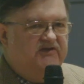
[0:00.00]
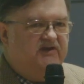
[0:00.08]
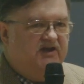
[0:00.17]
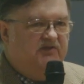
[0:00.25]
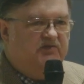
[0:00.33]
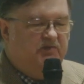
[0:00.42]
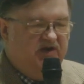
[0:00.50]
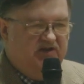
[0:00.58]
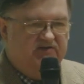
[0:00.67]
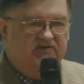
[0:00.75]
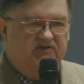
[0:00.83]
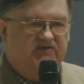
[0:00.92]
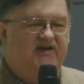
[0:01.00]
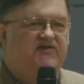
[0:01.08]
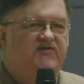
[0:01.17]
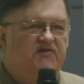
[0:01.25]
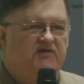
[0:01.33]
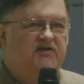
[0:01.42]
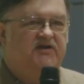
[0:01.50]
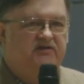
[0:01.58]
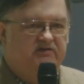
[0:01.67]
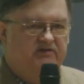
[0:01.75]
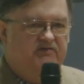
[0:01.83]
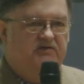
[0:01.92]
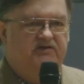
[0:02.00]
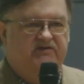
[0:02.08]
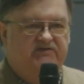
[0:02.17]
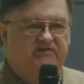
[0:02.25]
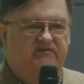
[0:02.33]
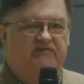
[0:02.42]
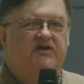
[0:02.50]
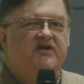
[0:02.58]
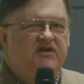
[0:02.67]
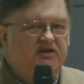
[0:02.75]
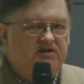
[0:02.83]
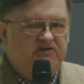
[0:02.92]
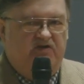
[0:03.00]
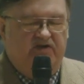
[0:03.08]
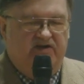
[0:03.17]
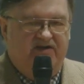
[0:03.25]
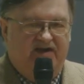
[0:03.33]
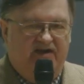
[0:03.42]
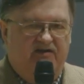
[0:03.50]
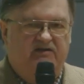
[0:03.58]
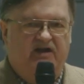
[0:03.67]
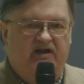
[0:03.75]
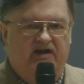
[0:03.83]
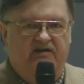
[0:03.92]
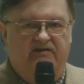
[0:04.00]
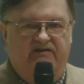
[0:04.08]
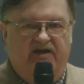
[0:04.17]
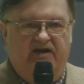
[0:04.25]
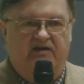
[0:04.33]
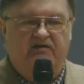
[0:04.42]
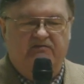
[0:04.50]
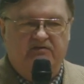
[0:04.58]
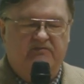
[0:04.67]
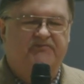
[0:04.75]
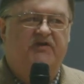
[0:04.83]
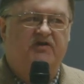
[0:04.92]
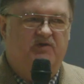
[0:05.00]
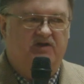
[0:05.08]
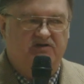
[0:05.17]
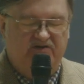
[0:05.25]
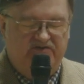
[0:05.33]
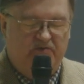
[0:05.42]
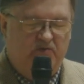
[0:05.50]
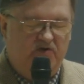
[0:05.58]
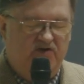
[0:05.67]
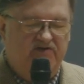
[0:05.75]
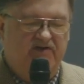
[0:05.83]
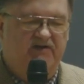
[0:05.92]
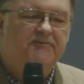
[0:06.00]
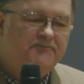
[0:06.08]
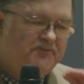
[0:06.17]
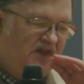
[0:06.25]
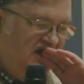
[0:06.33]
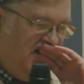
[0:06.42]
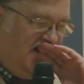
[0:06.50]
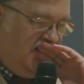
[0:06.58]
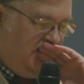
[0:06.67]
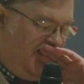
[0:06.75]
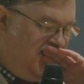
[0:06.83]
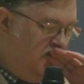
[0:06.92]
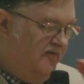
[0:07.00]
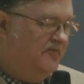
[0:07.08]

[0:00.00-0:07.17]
it keeps being successful and other funders have joined in and uh, come along to support it.